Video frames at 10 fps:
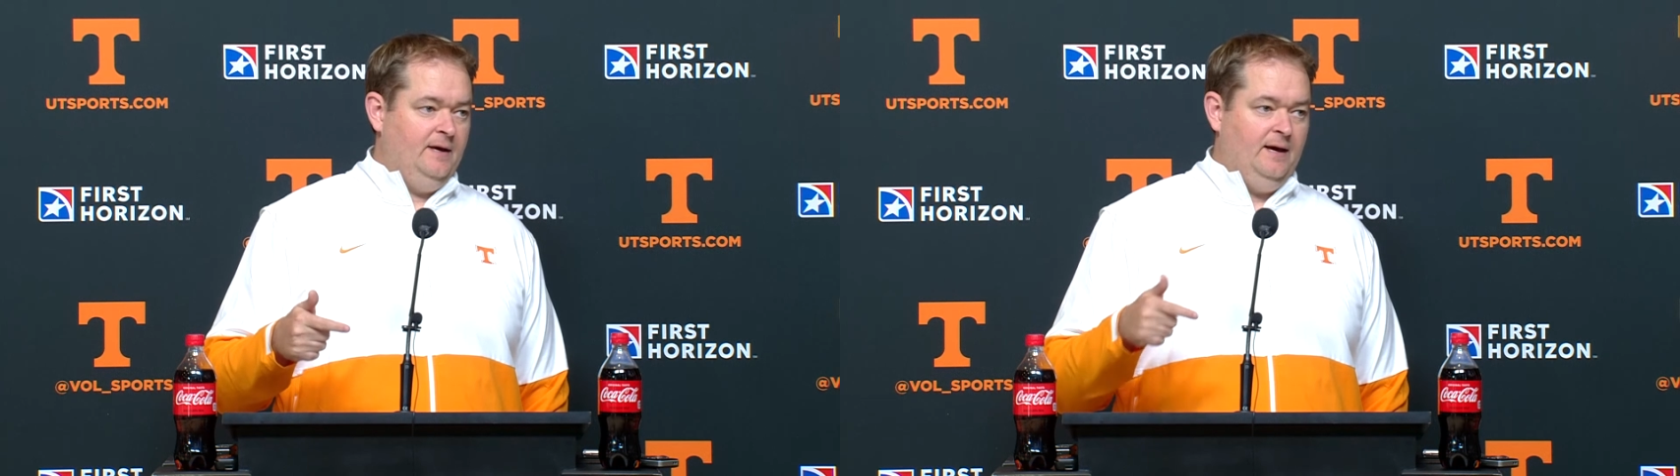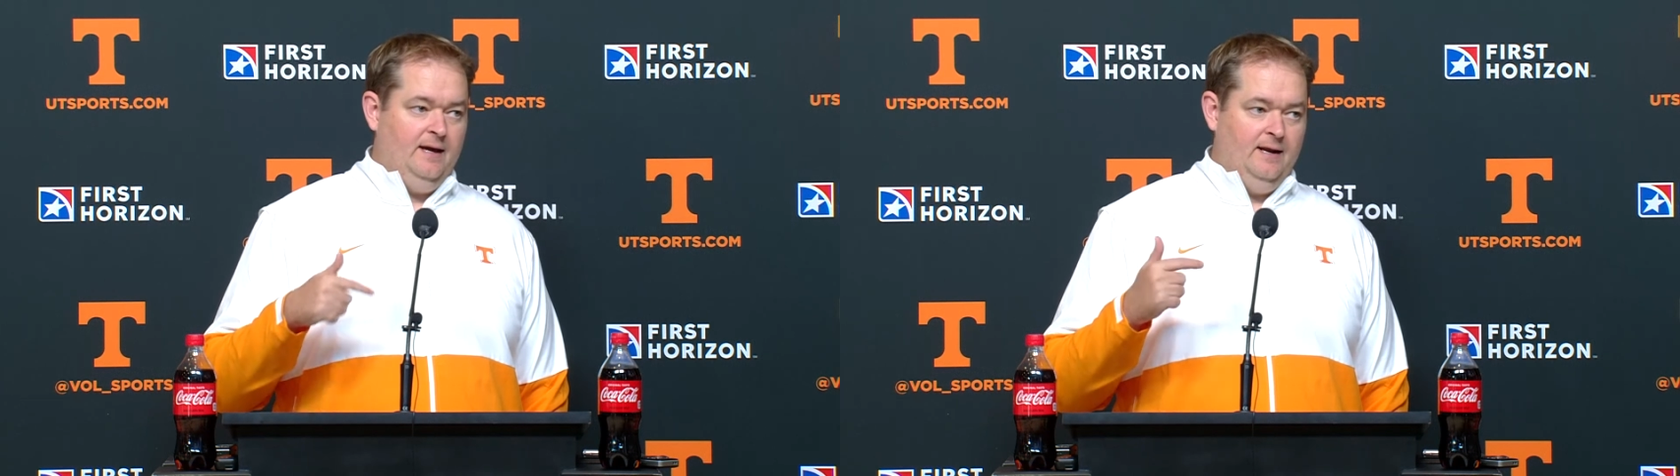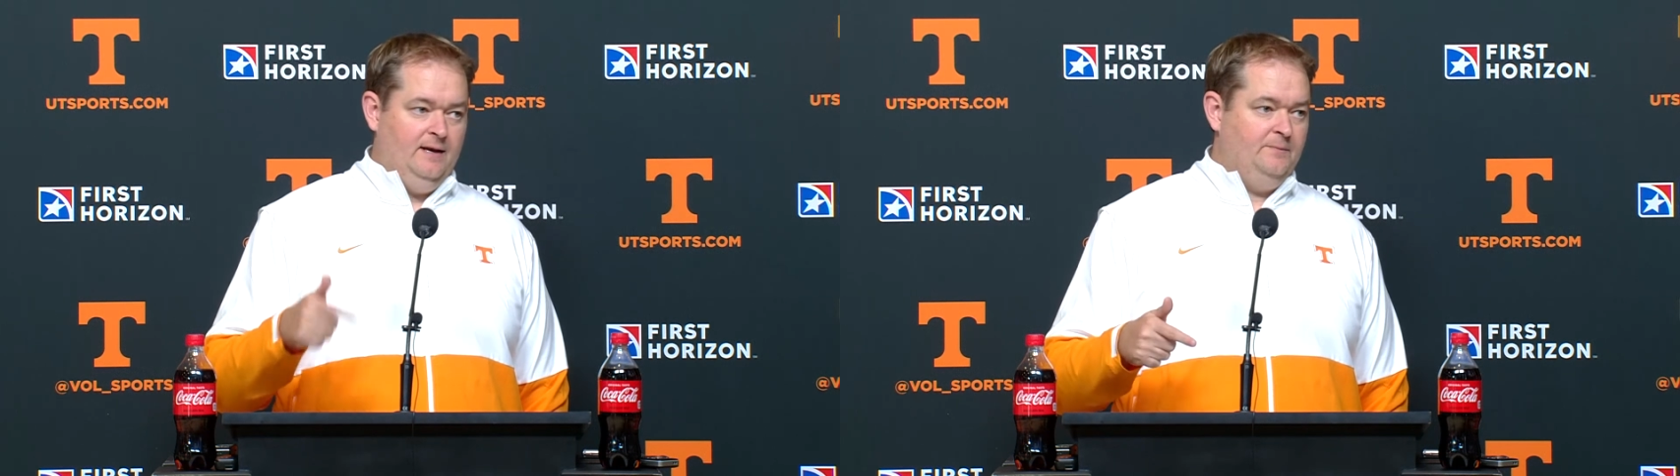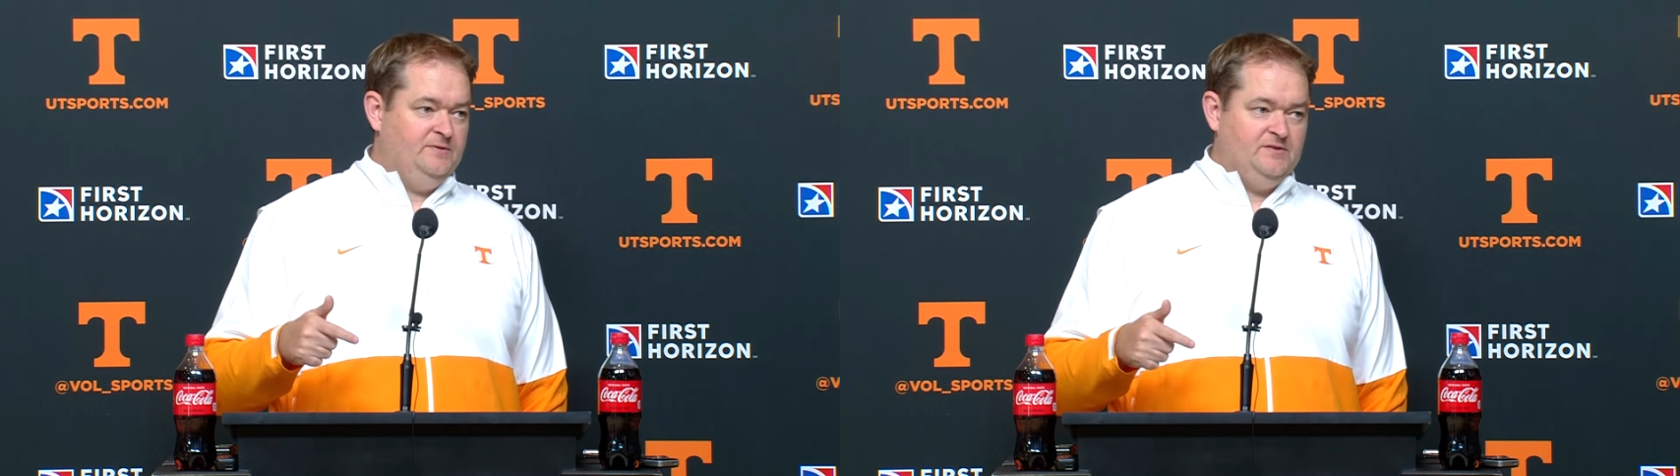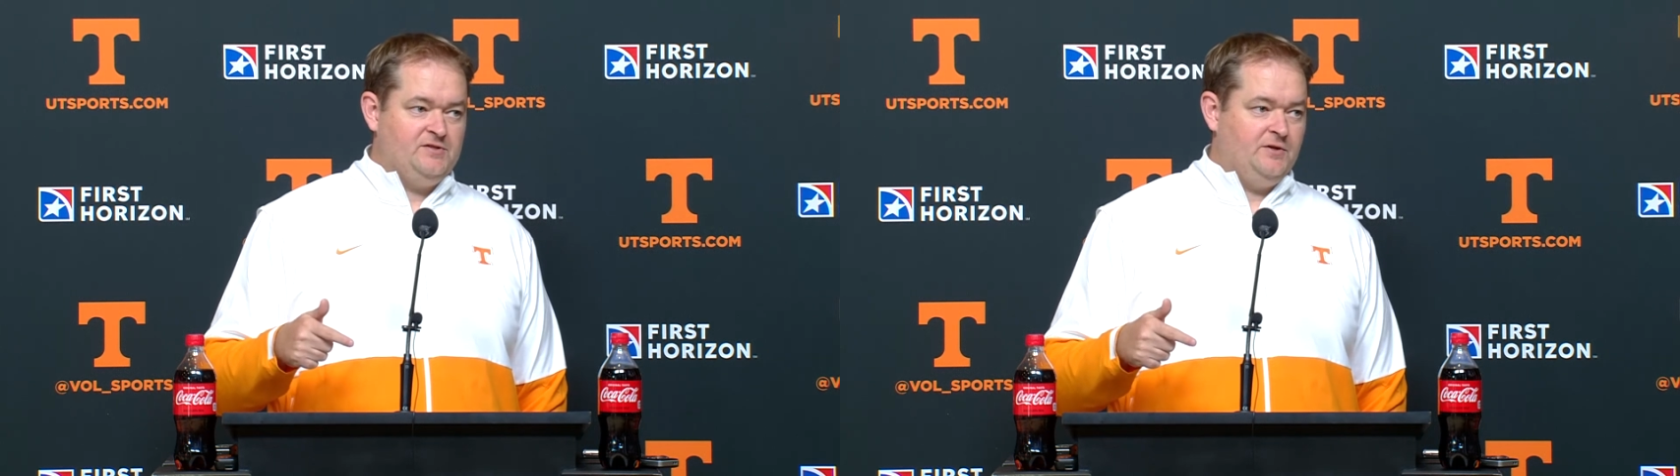at any
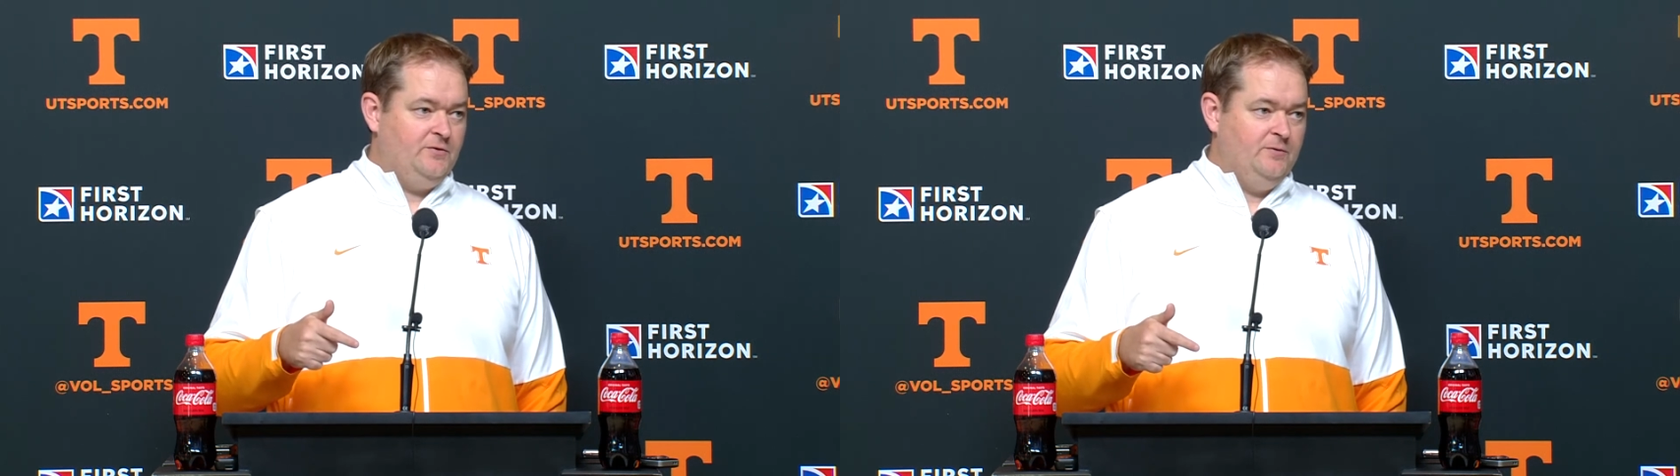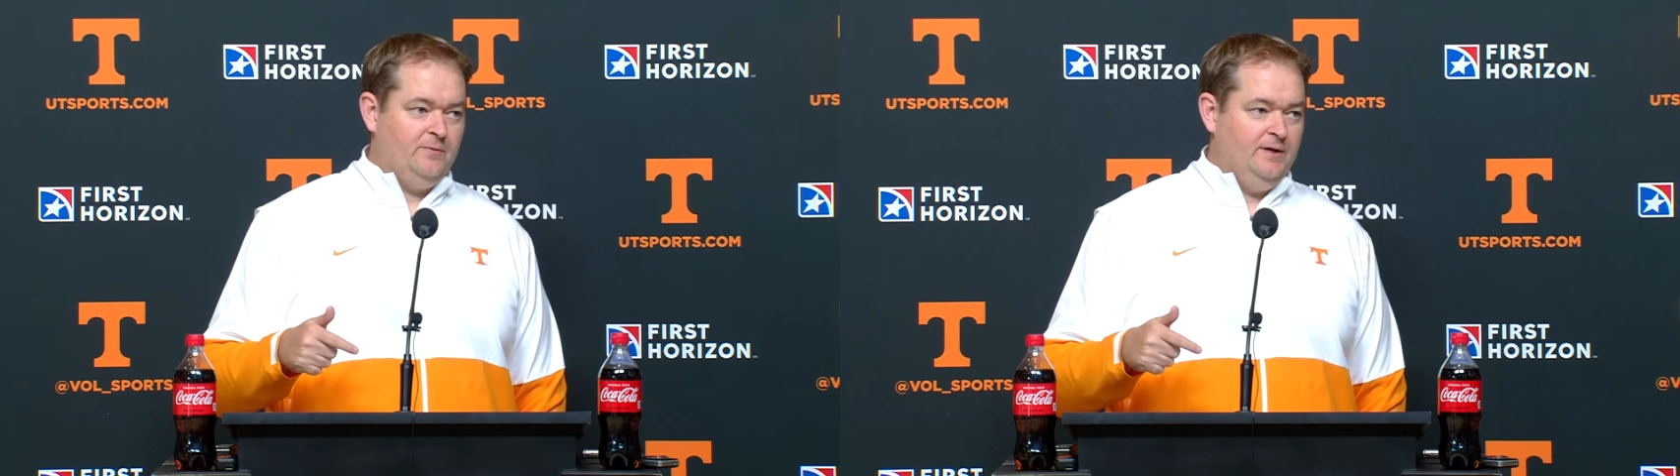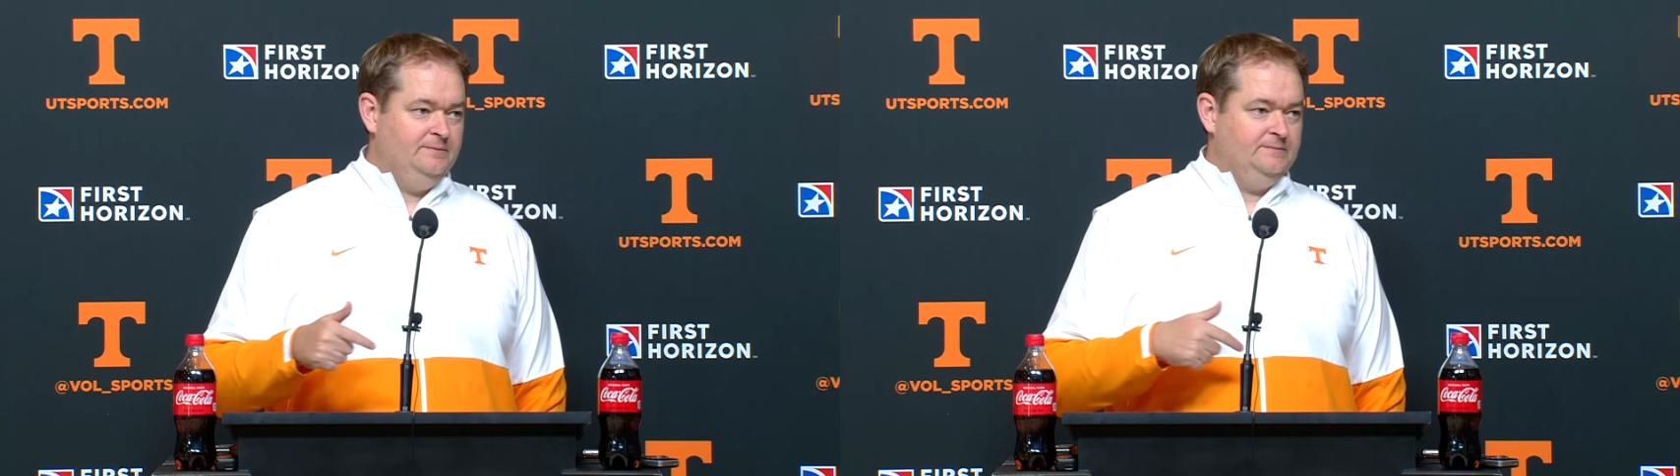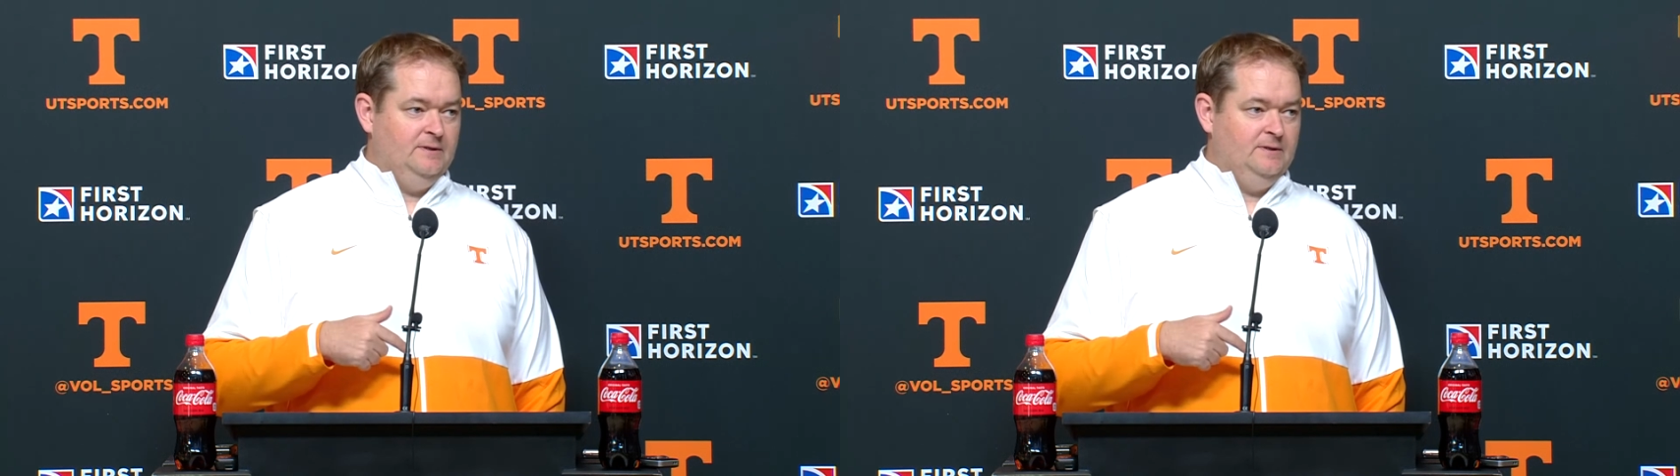position group, right?